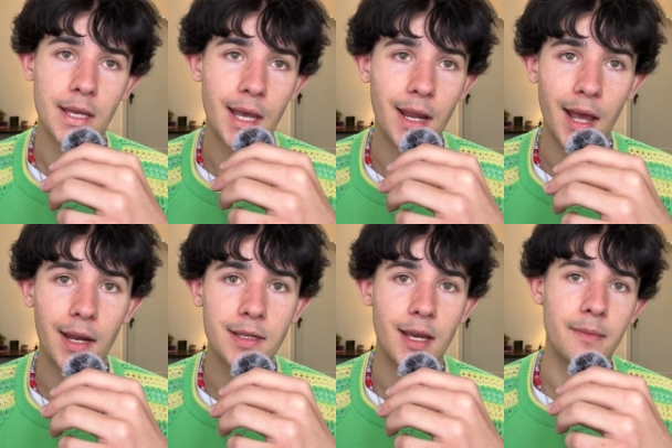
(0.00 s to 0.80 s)
And I
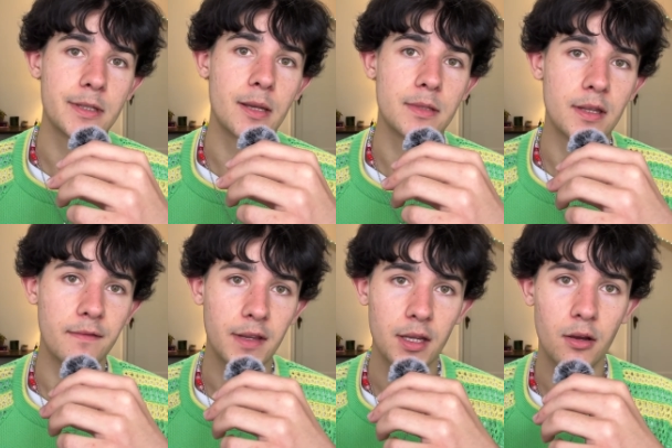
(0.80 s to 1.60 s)
added timestamps to
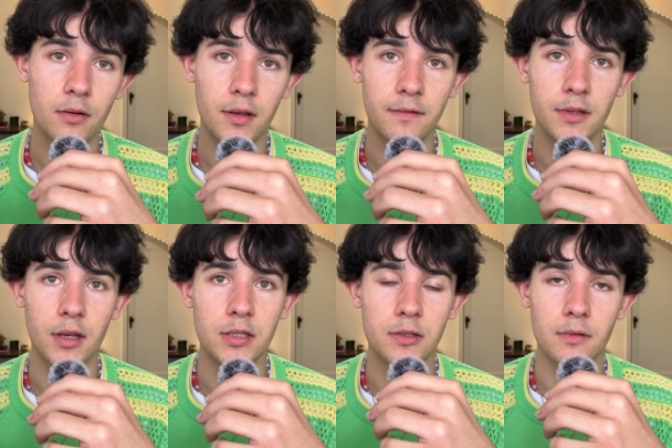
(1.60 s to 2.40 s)
the video if
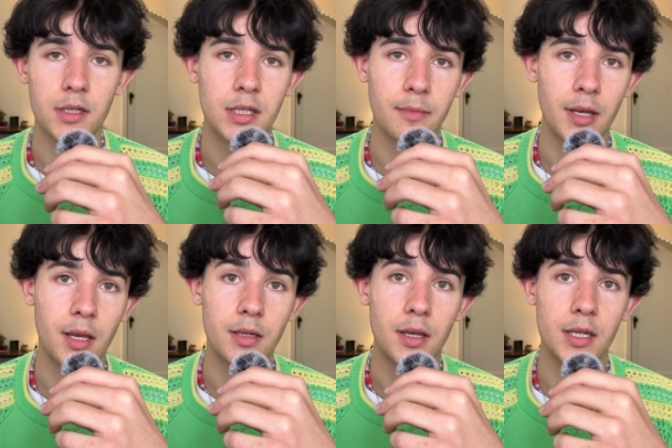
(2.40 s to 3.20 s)
you guys just want to skip
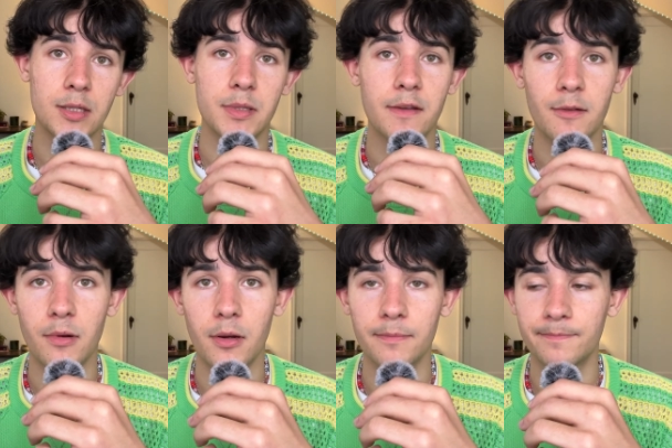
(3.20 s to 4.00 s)
ahead to any specific part.